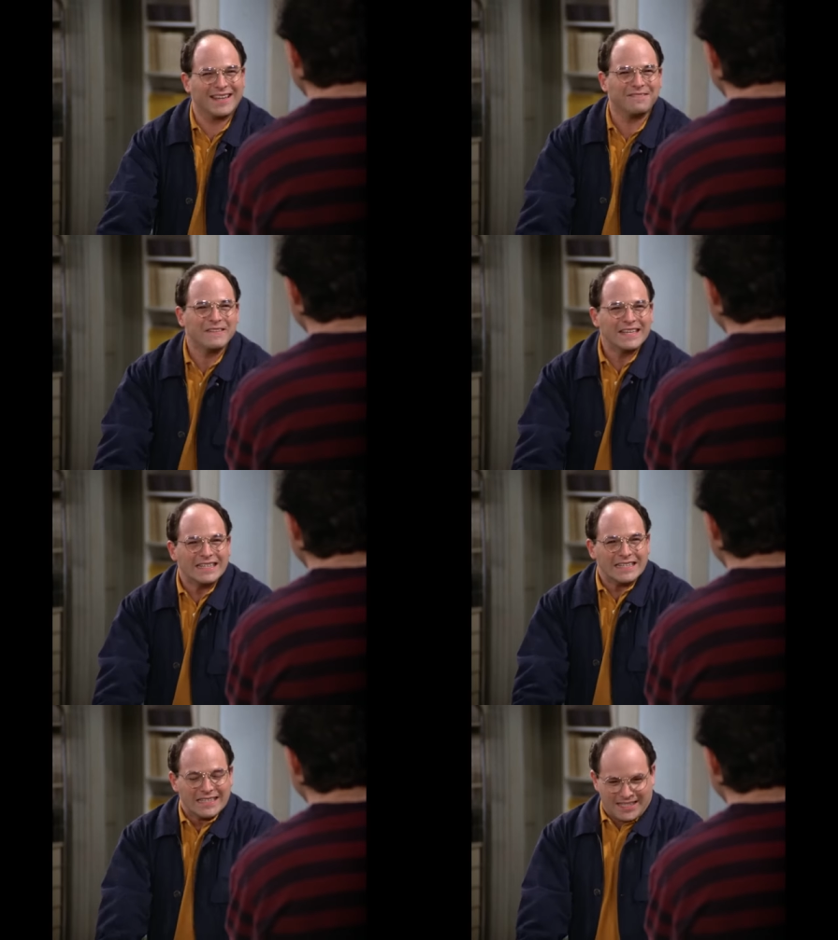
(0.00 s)
And then
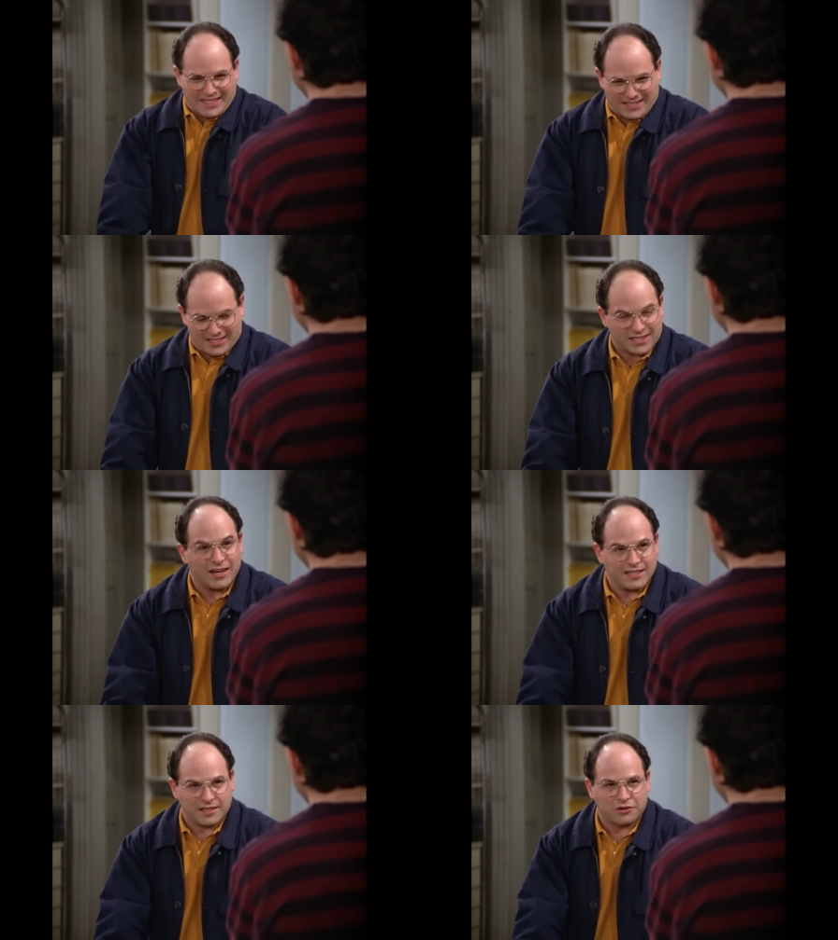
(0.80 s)
she
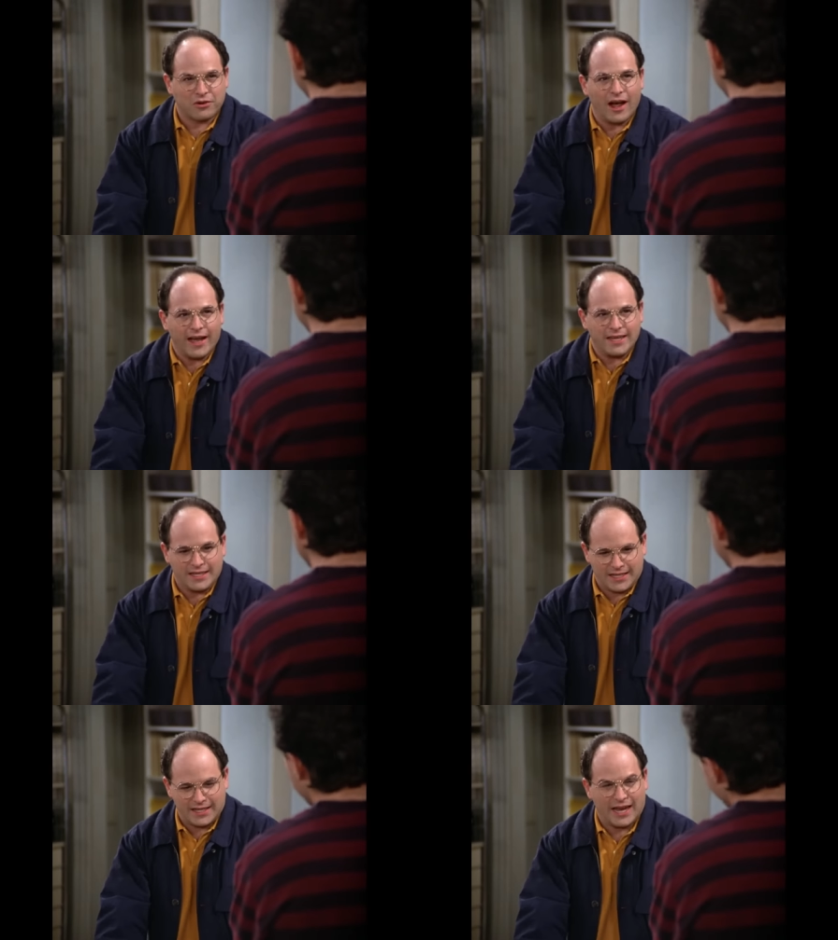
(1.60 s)
started to cry.
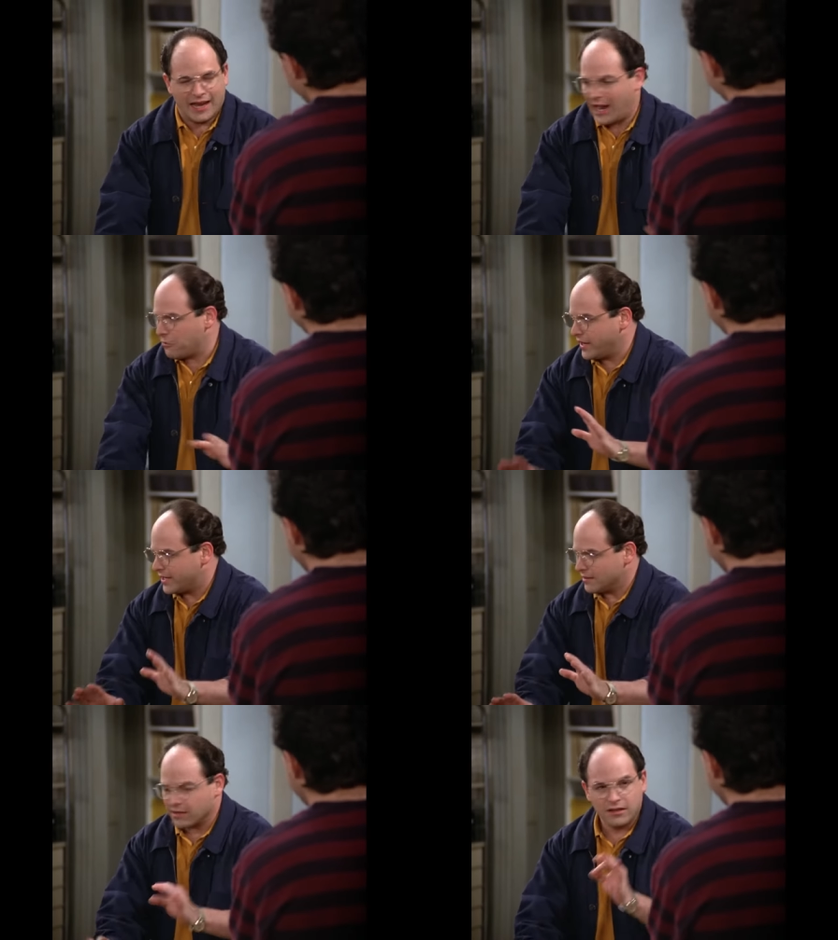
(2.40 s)
And I, I,
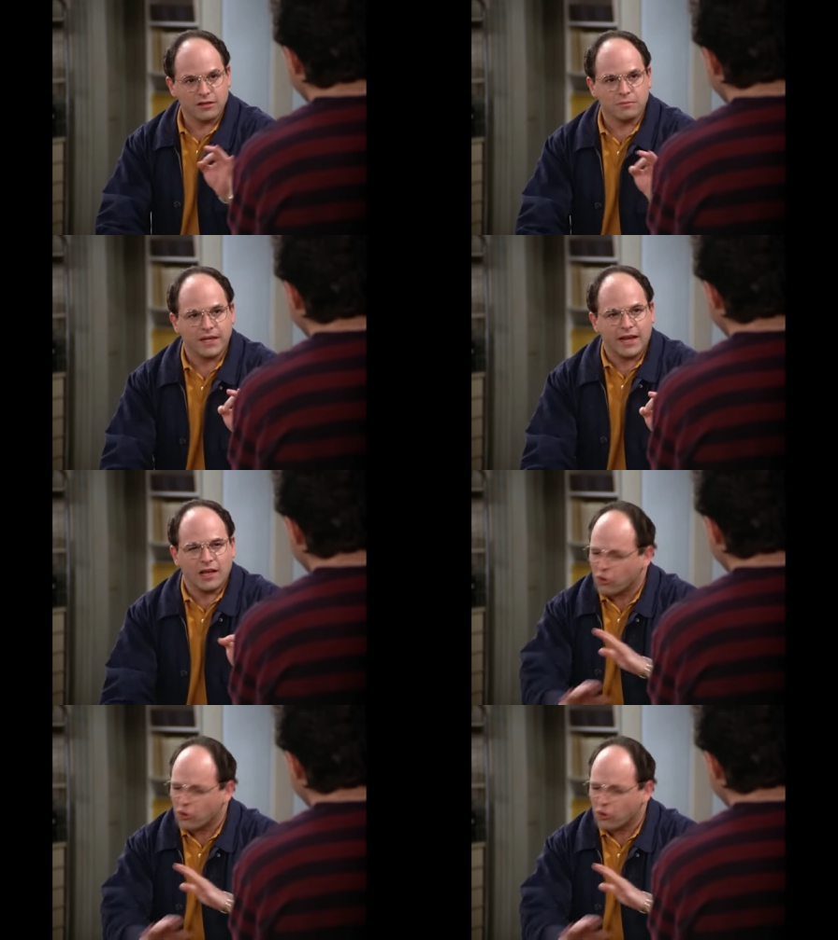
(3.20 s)
weakened a little bit. I